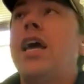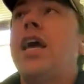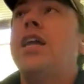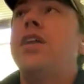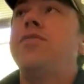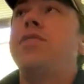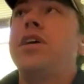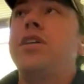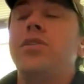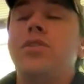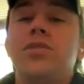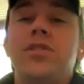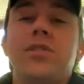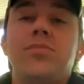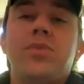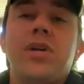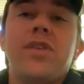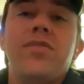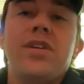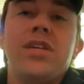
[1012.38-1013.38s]
And if they lose their
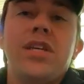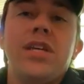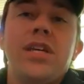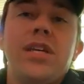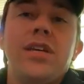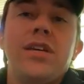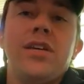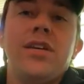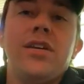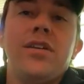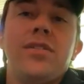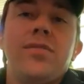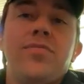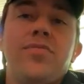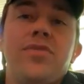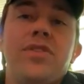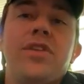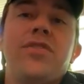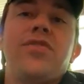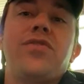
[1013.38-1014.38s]
private key,
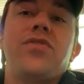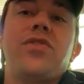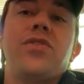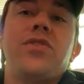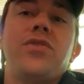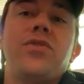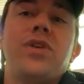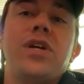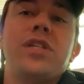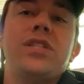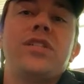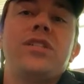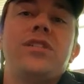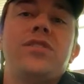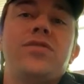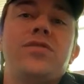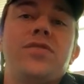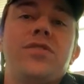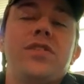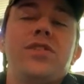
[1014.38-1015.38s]
then for the rest
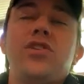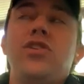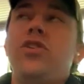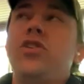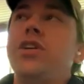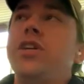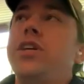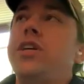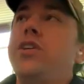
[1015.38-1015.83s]
of eternity,